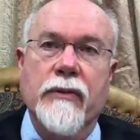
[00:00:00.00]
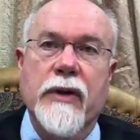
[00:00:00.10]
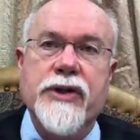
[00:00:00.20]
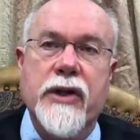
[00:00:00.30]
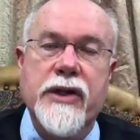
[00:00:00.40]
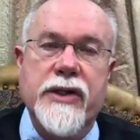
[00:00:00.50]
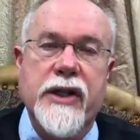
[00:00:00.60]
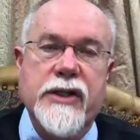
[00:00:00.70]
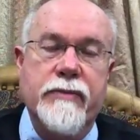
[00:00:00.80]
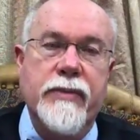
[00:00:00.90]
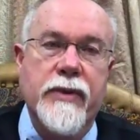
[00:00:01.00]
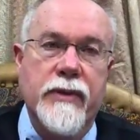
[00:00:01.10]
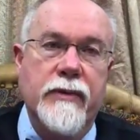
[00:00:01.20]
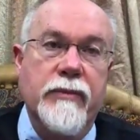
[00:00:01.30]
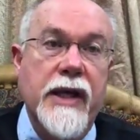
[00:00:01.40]
When shall these things
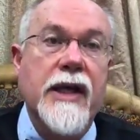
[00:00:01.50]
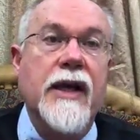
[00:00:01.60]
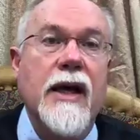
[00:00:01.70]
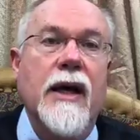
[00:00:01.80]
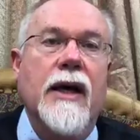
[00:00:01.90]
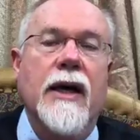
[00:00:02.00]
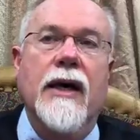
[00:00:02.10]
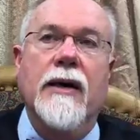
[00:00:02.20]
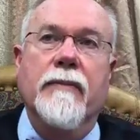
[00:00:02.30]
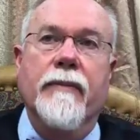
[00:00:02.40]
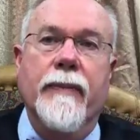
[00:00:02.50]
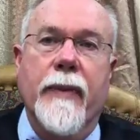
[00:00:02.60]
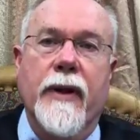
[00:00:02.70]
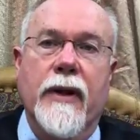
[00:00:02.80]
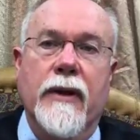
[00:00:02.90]
be?
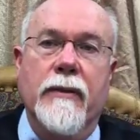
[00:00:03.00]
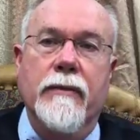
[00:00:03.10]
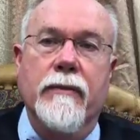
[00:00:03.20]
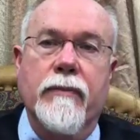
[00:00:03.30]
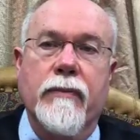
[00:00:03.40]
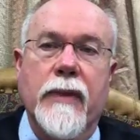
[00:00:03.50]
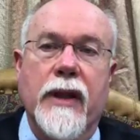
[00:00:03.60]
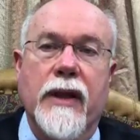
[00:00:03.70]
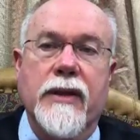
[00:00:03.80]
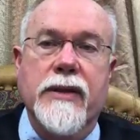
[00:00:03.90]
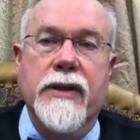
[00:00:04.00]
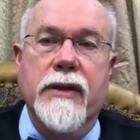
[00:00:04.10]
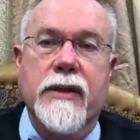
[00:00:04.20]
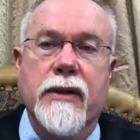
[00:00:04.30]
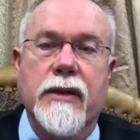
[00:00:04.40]
And
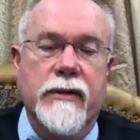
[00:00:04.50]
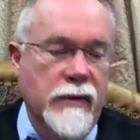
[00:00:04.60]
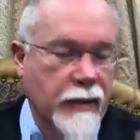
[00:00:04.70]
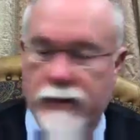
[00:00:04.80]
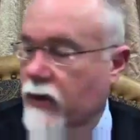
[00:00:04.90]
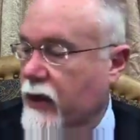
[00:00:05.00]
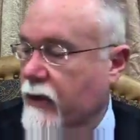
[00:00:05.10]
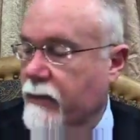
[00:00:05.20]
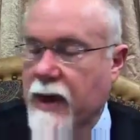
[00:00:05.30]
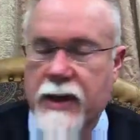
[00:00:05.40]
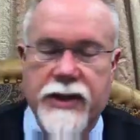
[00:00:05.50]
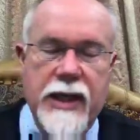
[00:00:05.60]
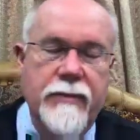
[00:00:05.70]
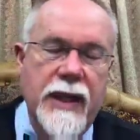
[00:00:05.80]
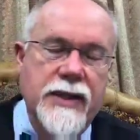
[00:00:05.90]
I have to look at the
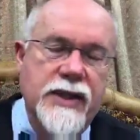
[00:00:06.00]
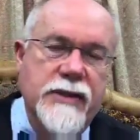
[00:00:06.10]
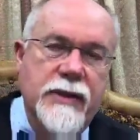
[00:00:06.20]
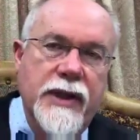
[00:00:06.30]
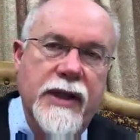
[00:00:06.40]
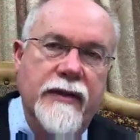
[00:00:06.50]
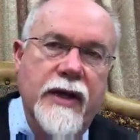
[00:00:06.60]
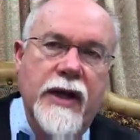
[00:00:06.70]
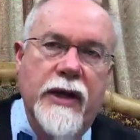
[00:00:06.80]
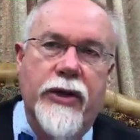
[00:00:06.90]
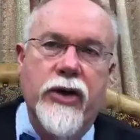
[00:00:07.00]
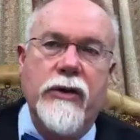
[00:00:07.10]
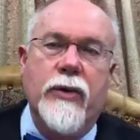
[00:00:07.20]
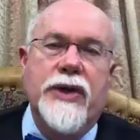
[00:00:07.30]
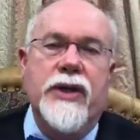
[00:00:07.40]
exact passage. But then the
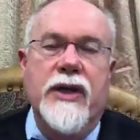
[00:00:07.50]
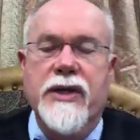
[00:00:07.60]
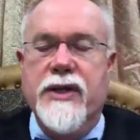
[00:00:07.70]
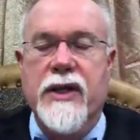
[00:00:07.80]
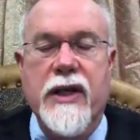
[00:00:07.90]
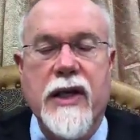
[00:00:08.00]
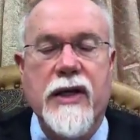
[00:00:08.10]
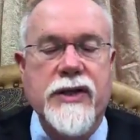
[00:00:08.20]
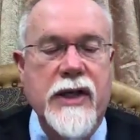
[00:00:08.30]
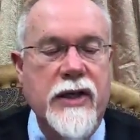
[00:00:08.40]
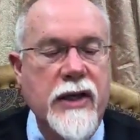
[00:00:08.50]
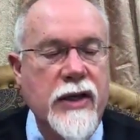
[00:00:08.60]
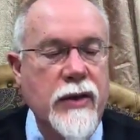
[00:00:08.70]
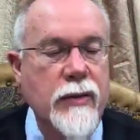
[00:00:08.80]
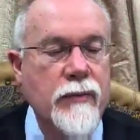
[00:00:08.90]
third question is in the end
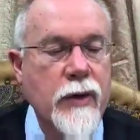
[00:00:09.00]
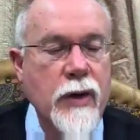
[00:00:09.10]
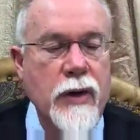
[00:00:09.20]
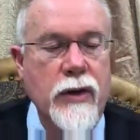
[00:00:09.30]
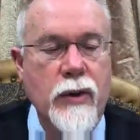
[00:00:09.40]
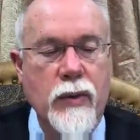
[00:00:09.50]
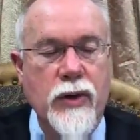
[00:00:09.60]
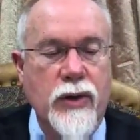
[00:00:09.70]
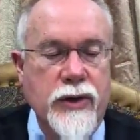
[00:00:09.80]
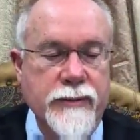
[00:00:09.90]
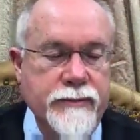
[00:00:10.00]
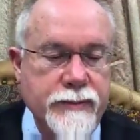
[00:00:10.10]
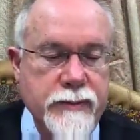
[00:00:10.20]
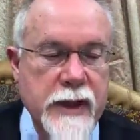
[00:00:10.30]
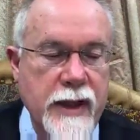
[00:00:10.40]
of the world.
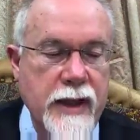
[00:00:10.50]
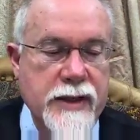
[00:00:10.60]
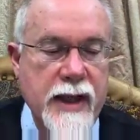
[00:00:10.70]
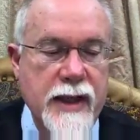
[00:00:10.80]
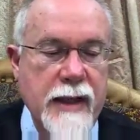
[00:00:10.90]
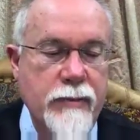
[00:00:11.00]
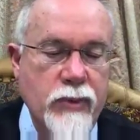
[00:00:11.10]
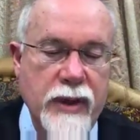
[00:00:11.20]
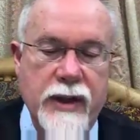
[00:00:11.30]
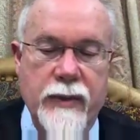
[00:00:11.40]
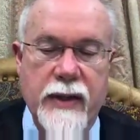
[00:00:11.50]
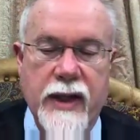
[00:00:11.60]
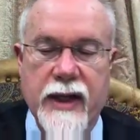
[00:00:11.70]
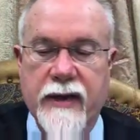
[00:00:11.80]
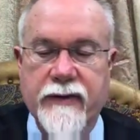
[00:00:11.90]
And it's at that point that we
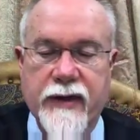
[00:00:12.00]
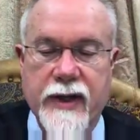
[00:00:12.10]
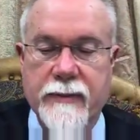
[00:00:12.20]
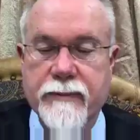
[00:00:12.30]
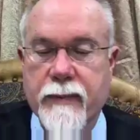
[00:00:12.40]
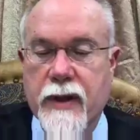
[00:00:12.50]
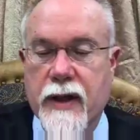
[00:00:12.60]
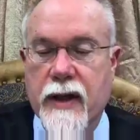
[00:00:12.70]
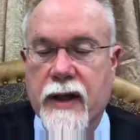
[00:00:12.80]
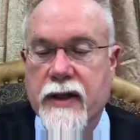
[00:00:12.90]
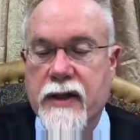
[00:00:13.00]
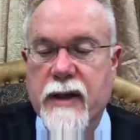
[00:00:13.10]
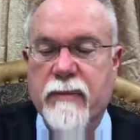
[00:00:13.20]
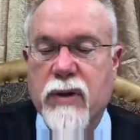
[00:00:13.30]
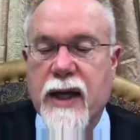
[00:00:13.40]
have an
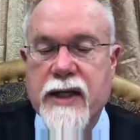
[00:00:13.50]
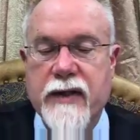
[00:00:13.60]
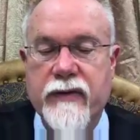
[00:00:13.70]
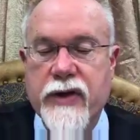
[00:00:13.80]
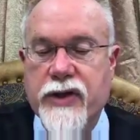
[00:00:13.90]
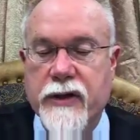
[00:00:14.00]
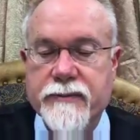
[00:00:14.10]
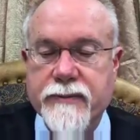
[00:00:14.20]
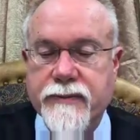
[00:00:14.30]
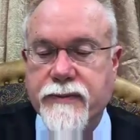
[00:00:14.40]
implied division,